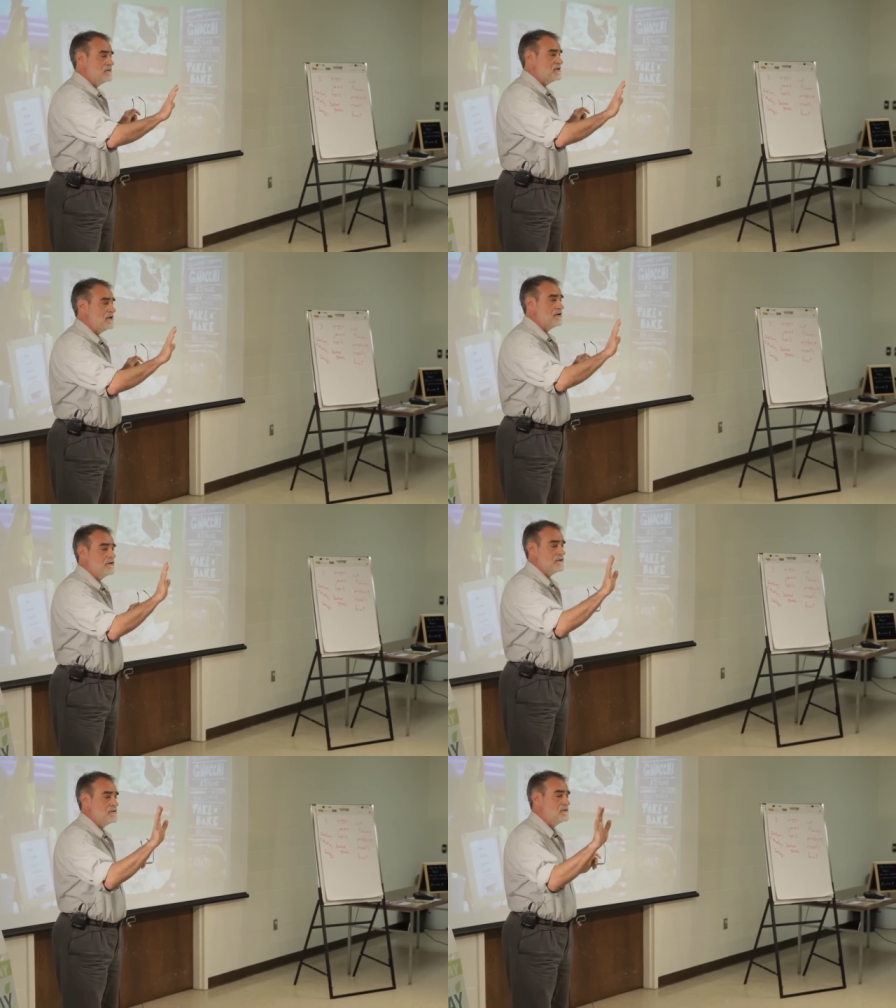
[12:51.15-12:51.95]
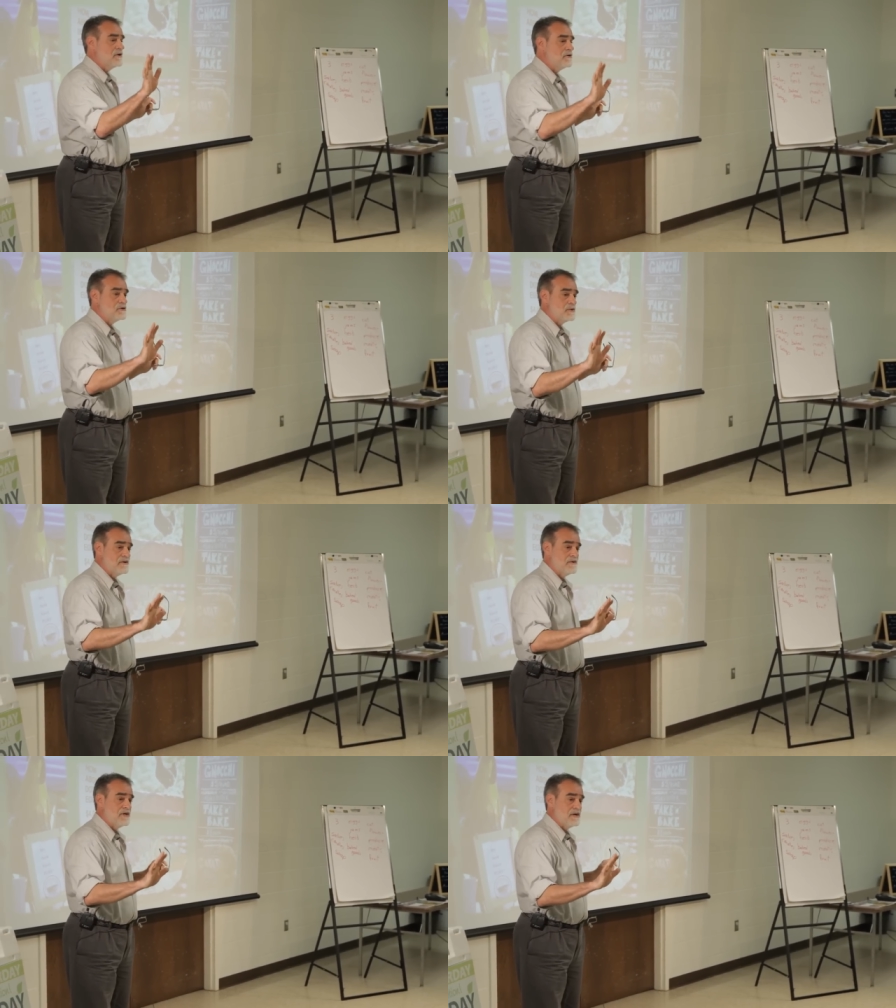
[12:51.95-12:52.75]
or steer, or goats,
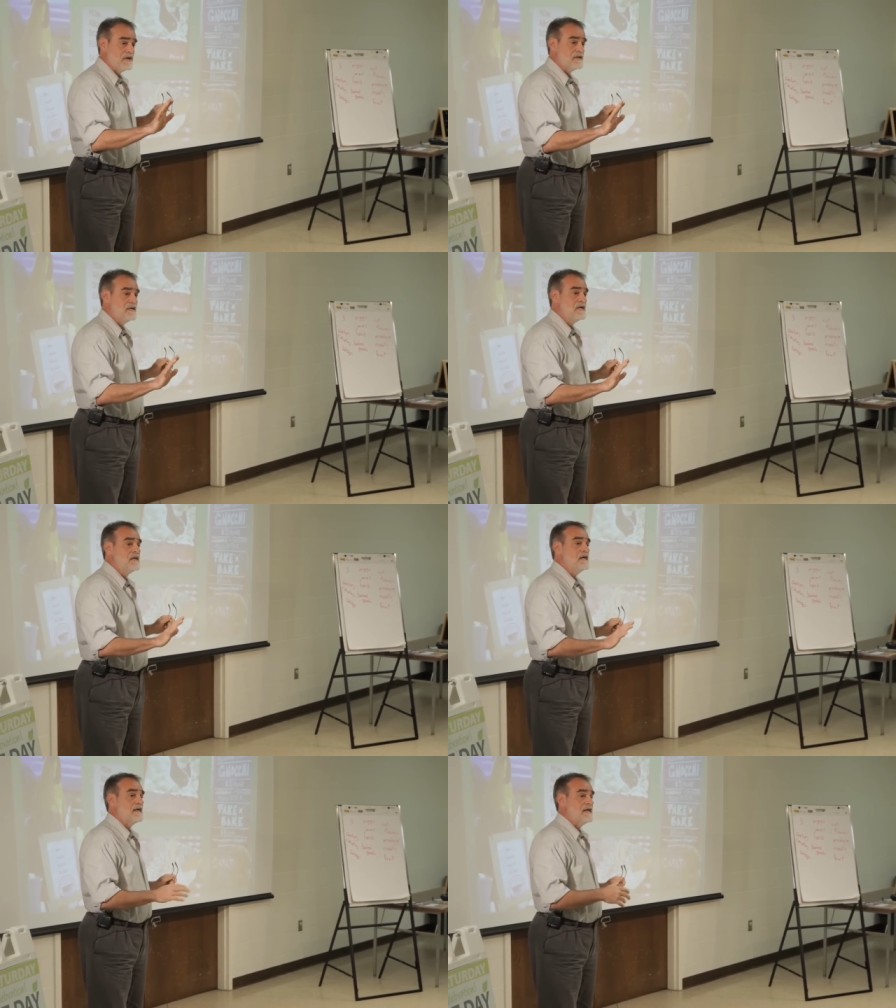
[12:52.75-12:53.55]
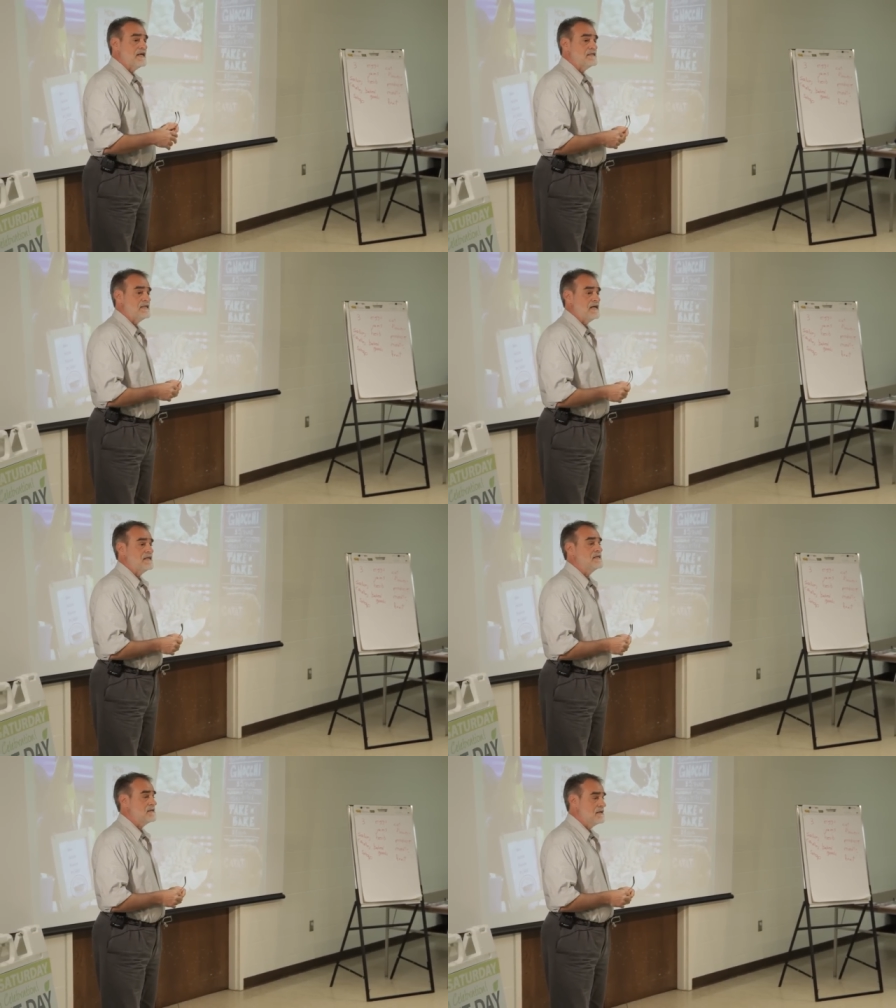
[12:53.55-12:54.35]
whatever they are. Again,
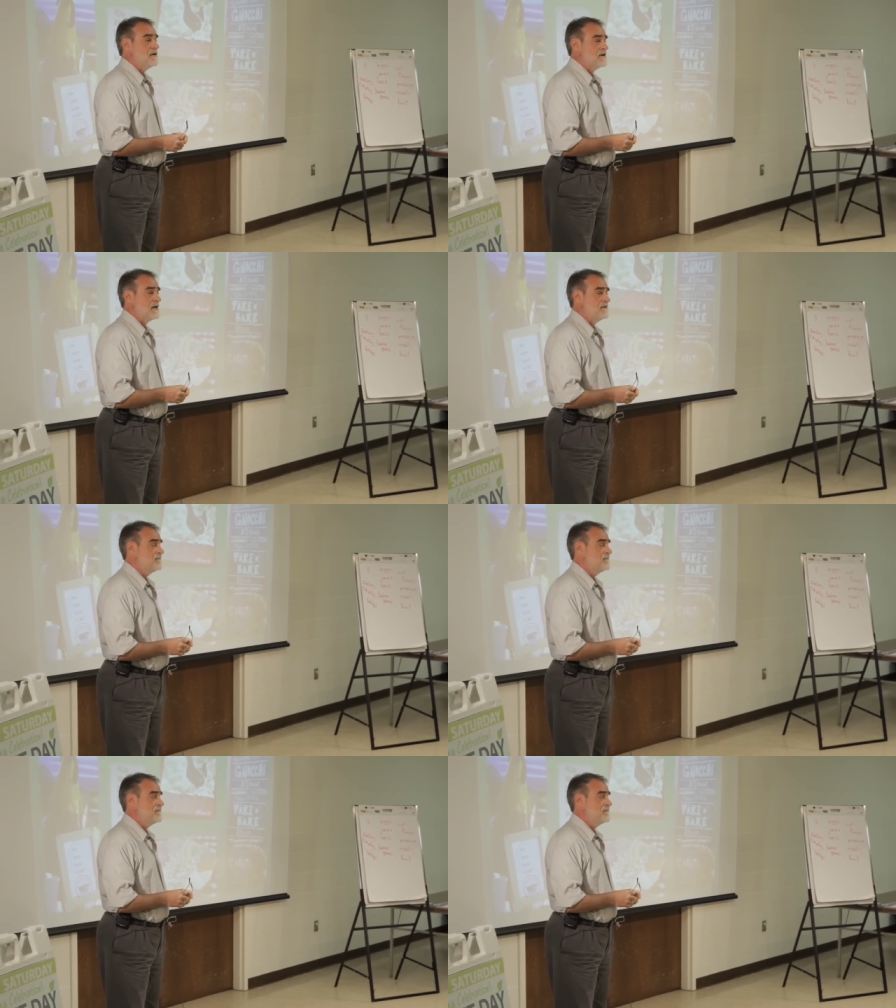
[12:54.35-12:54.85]
stand-ins. Okay.